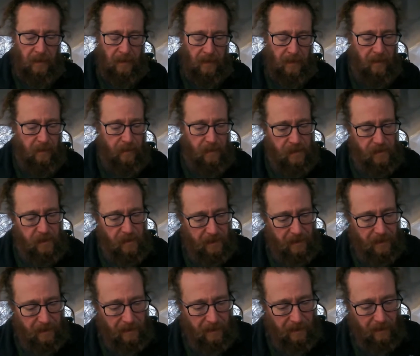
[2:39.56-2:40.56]
I was
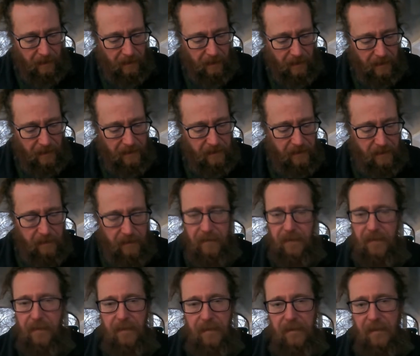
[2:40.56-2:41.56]
checking, I
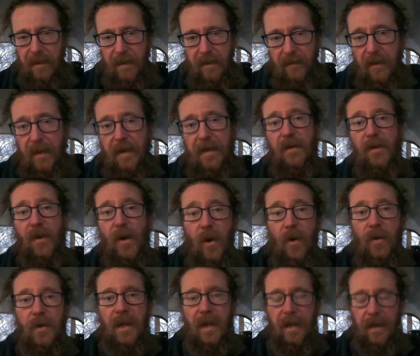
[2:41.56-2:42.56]
have like
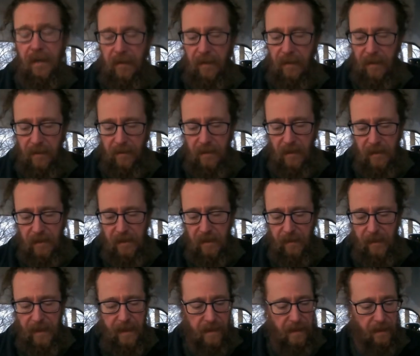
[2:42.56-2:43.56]
no diagram, no
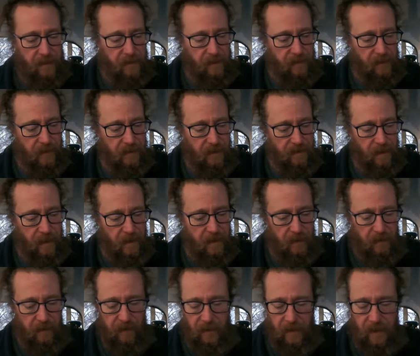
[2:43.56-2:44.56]
schematics from
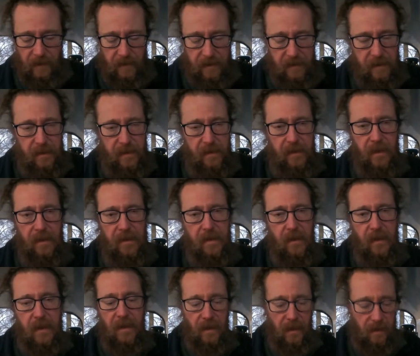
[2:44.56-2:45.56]
Arctic Fox. So I was
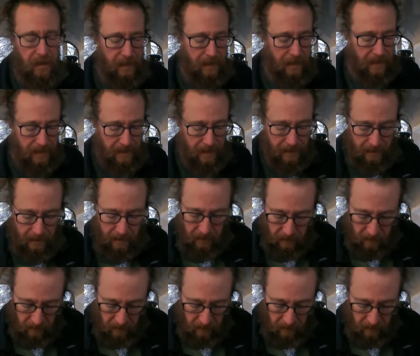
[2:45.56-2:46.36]
looking online